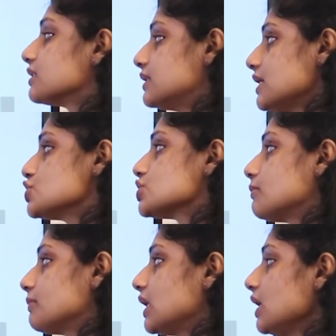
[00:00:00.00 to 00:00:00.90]
then
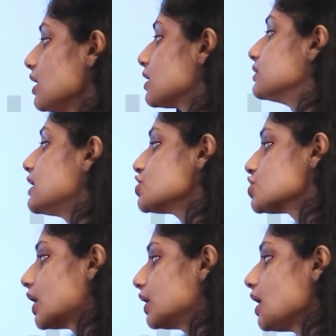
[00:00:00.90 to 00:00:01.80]
Germany, then
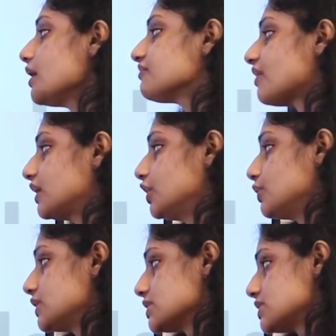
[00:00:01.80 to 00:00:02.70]
China and finally
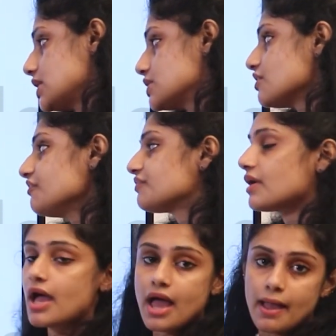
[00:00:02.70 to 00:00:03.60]
United States of
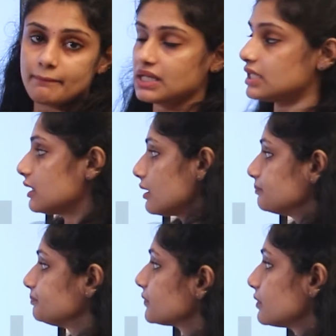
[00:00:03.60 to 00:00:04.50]
America,
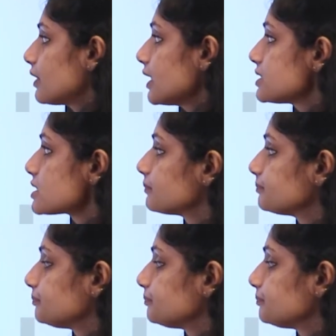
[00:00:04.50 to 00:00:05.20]
right?